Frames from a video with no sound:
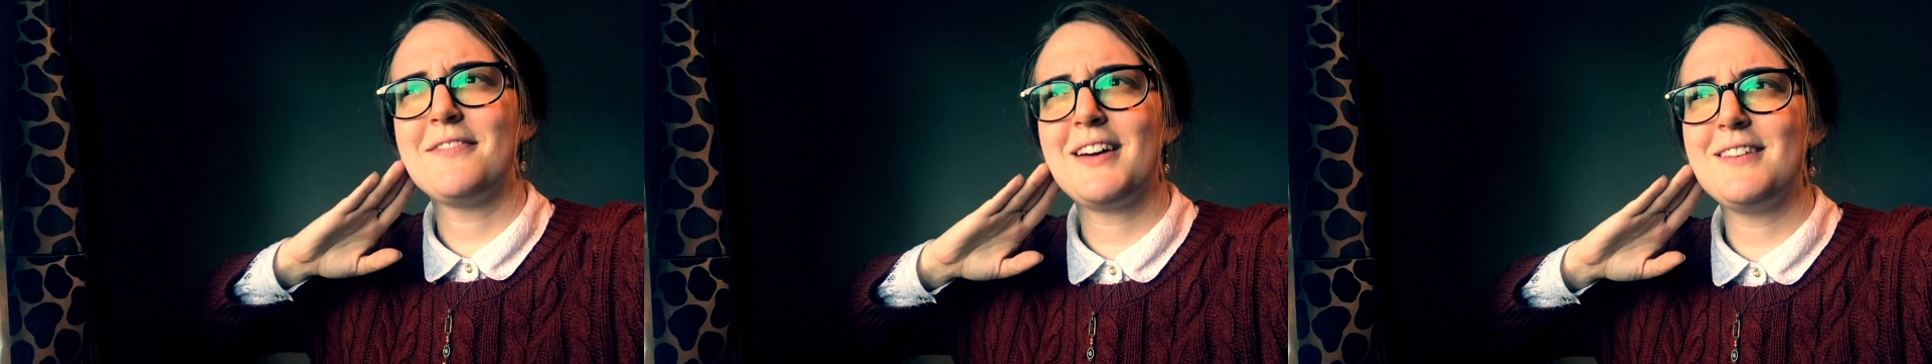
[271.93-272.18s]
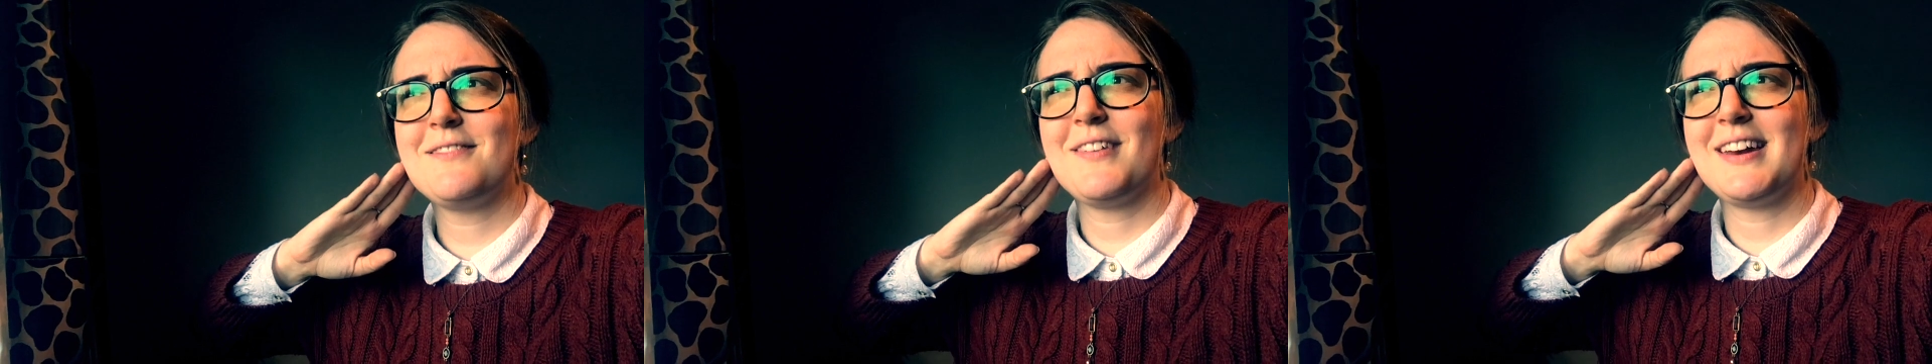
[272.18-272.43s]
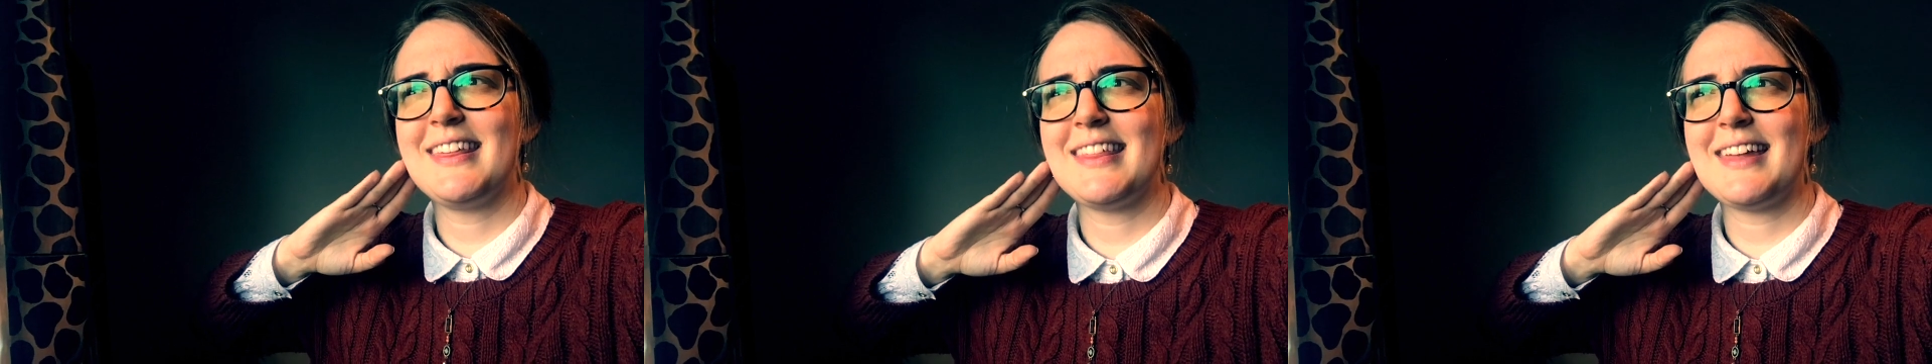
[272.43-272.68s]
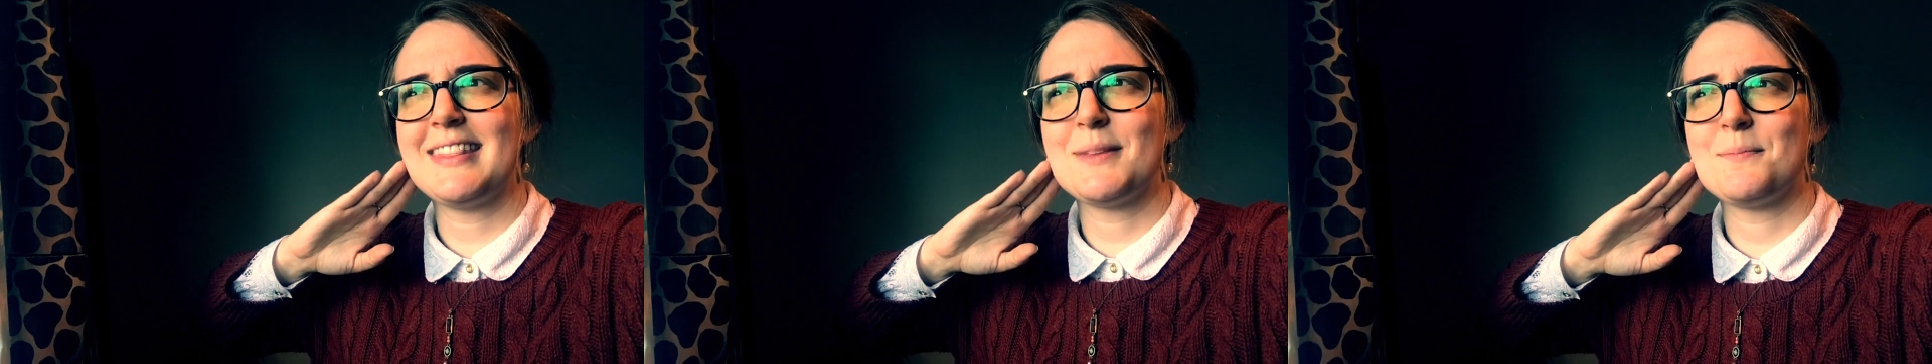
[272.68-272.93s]
find it funny
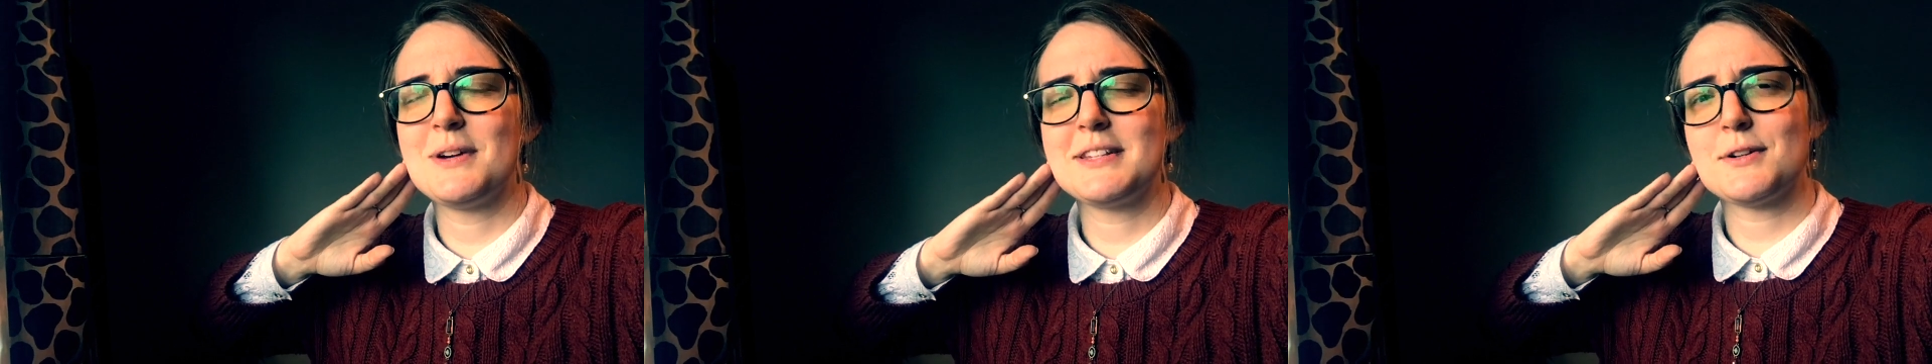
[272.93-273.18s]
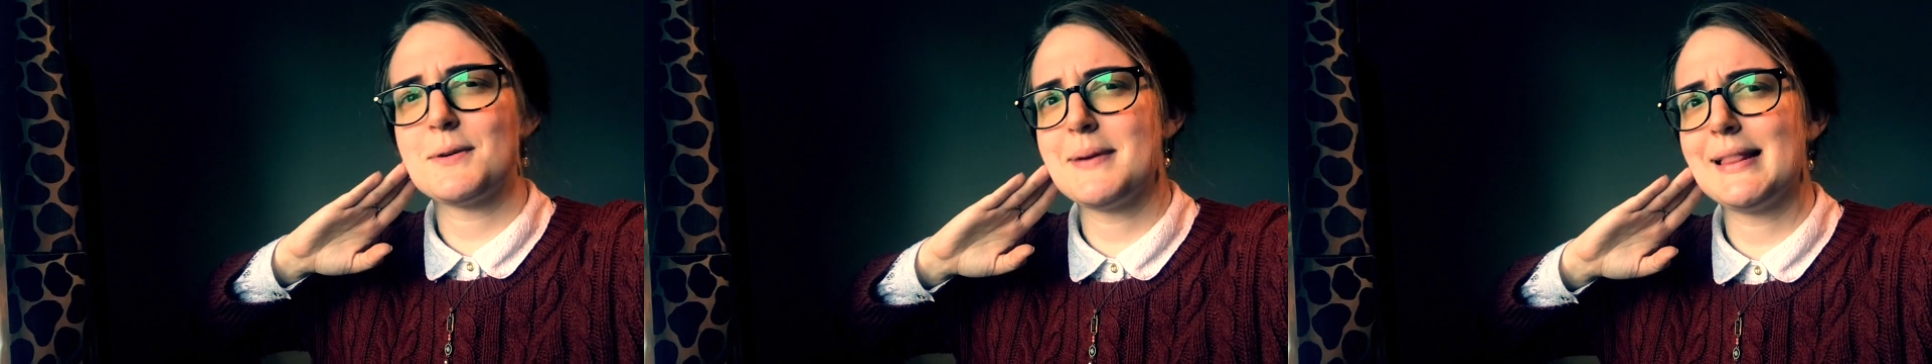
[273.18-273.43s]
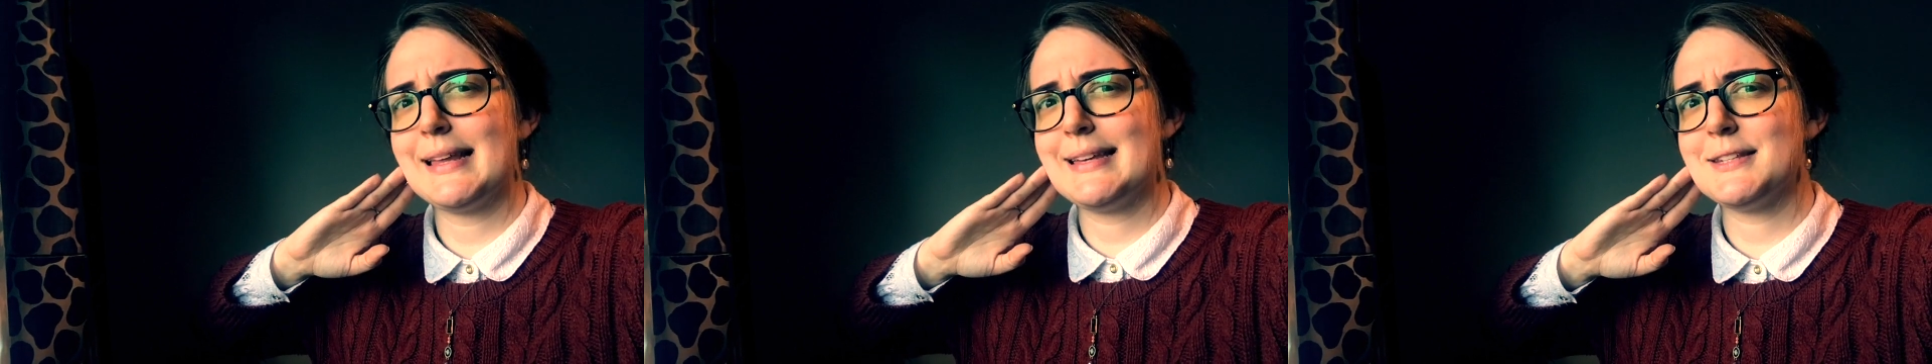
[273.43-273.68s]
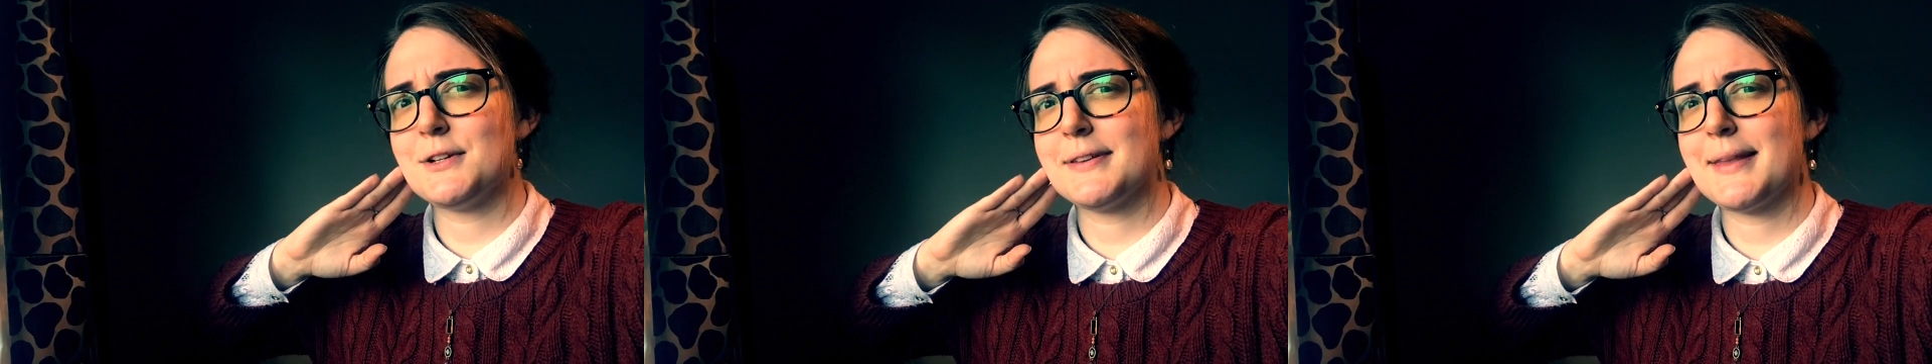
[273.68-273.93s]
that the Brits are a bit
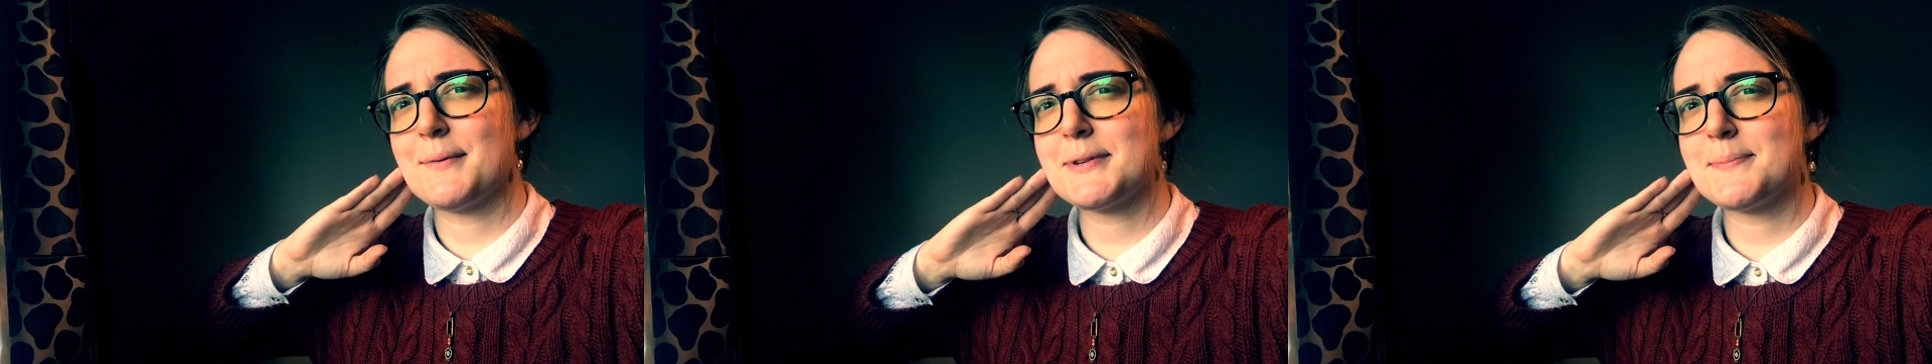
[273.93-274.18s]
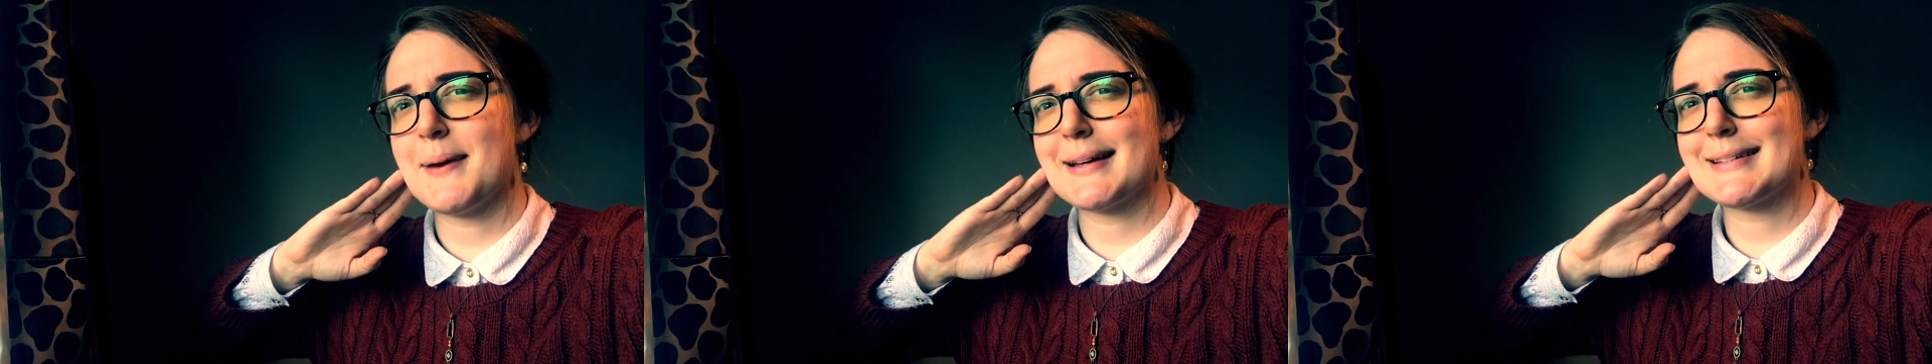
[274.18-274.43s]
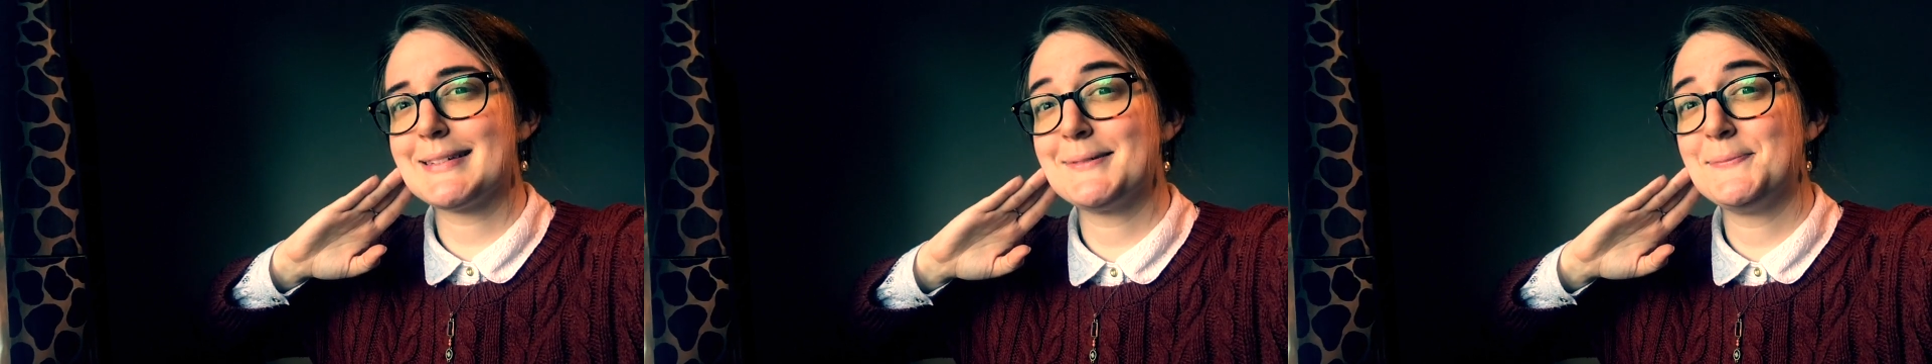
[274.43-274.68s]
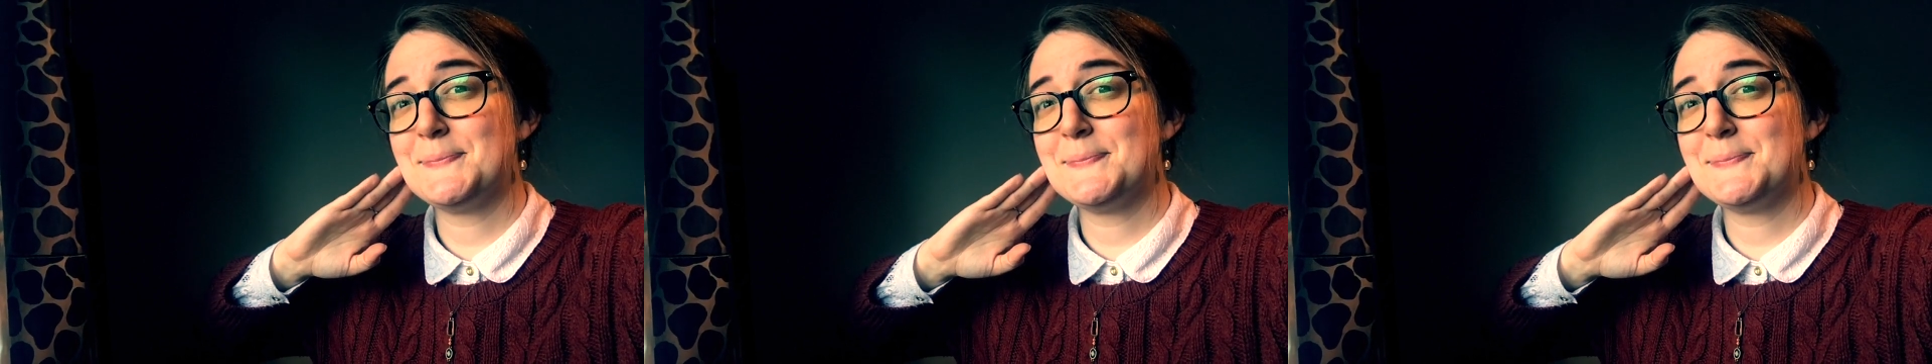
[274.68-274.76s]
lazier in that respect.